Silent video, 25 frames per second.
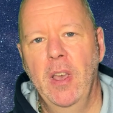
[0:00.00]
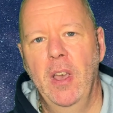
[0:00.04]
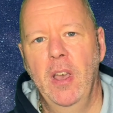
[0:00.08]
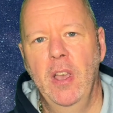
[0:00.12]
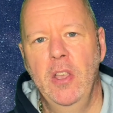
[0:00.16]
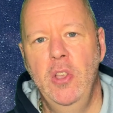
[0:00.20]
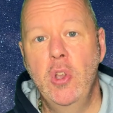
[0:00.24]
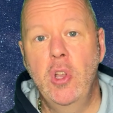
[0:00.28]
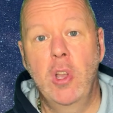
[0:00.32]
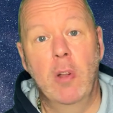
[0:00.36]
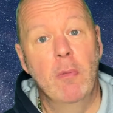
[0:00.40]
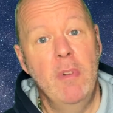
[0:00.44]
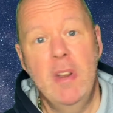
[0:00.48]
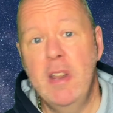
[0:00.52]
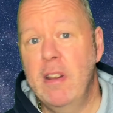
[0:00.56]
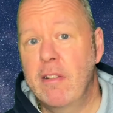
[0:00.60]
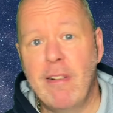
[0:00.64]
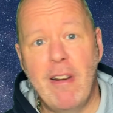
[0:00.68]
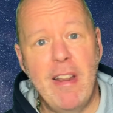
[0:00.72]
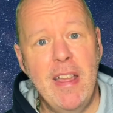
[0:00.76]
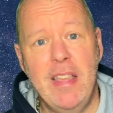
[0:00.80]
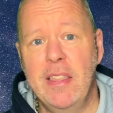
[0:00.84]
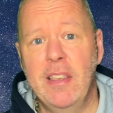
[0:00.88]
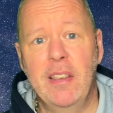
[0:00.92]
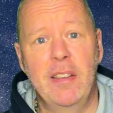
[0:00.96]
You can
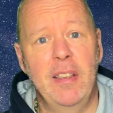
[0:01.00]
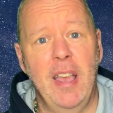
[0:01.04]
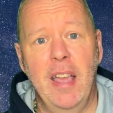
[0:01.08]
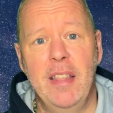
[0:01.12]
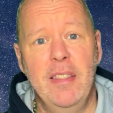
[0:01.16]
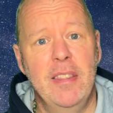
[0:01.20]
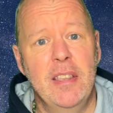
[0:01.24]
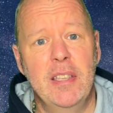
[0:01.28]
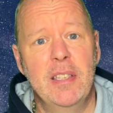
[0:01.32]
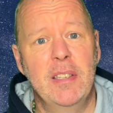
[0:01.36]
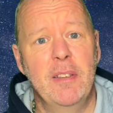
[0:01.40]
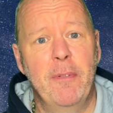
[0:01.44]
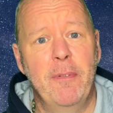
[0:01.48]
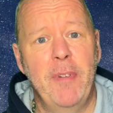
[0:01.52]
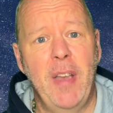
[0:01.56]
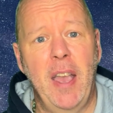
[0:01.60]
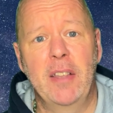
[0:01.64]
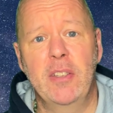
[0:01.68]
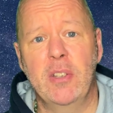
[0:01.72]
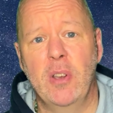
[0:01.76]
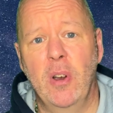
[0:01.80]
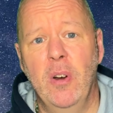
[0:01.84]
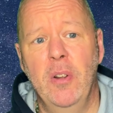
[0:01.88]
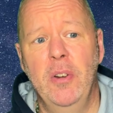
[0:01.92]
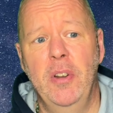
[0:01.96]
recreate again this
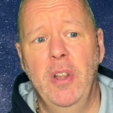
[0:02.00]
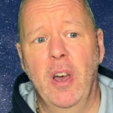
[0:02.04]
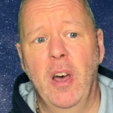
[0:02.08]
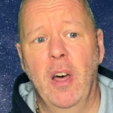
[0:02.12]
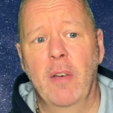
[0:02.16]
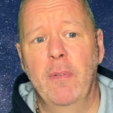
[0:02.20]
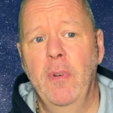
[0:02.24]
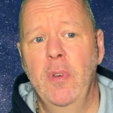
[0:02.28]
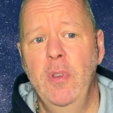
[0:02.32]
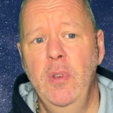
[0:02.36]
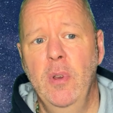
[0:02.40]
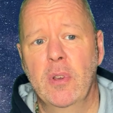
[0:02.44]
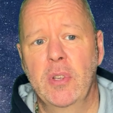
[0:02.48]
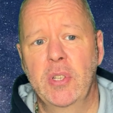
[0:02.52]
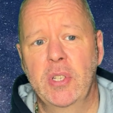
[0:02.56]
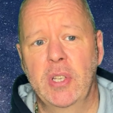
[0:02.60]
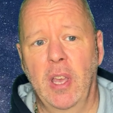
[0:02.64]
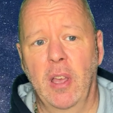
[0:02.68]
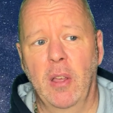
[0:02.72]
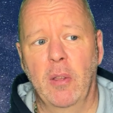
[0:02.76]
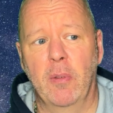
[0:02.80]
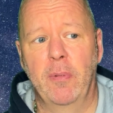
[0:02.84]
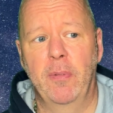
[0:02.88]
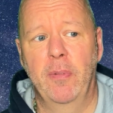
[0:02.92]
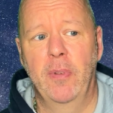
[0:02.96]
effect on Earth
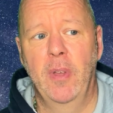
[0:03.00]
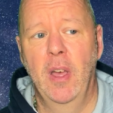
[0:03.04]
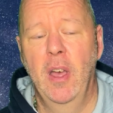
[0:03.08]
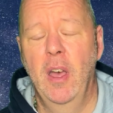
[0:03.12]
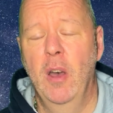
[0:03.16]
yourself